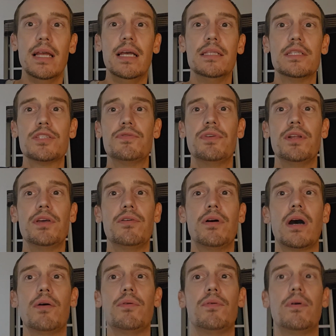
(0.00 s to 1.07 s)
In this video,
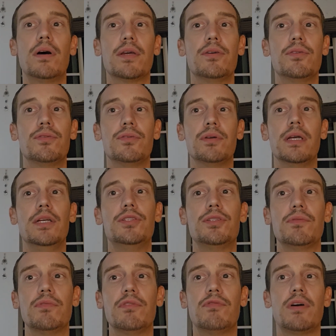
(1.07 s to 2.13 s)
I will walk you through each
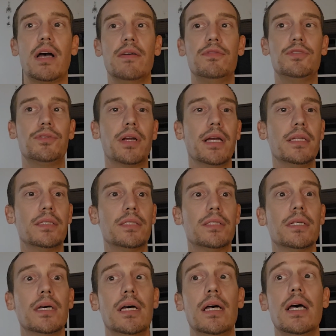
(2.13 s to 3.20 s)
of the five traits,
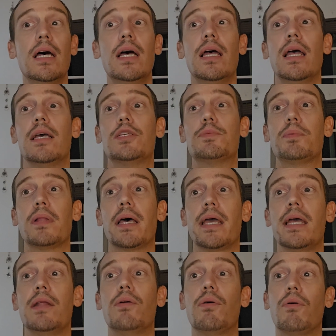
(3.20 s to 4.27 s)

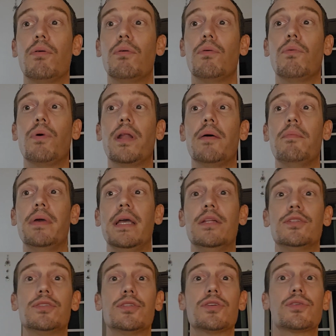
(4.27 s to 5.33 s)
explain what it
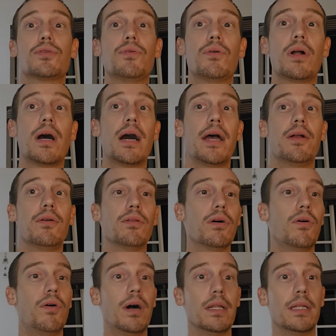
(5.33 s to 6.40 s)
means to score high or
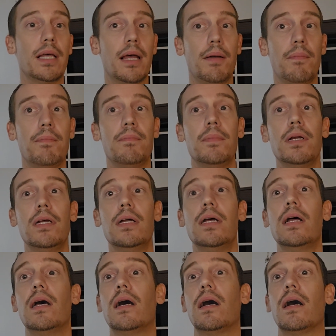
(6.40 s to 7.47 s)
low on them,
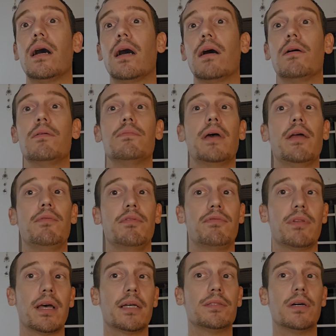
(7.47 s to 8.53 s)
and
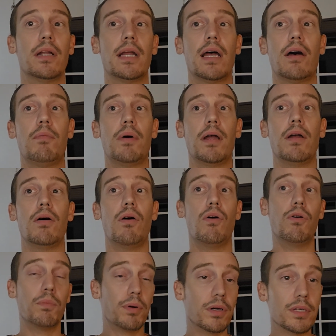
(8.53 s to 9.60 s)
reflect on how my
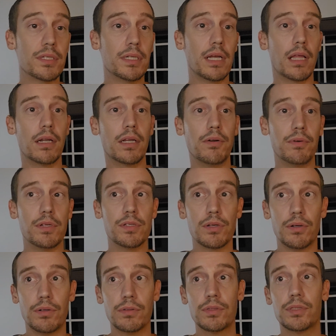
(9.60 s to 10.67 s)
own personality
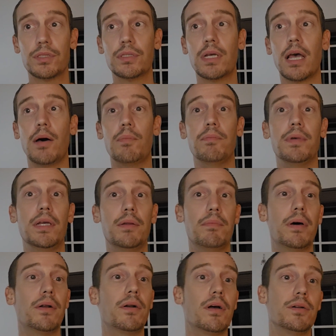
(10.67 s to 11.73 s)
results help me to
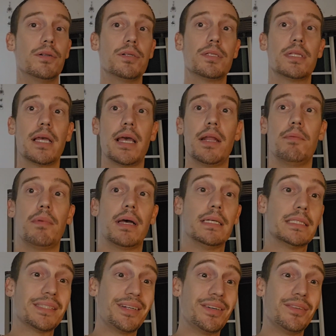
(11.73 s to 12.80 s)
better understand
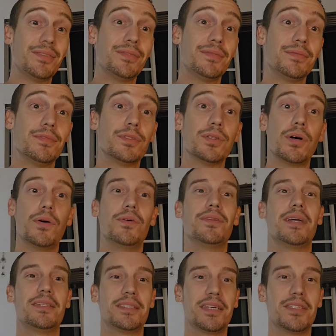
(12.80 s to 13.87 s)
myself. So
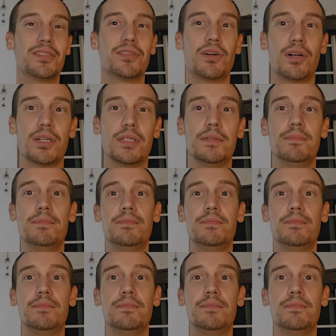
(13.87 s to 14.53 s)
let's get started.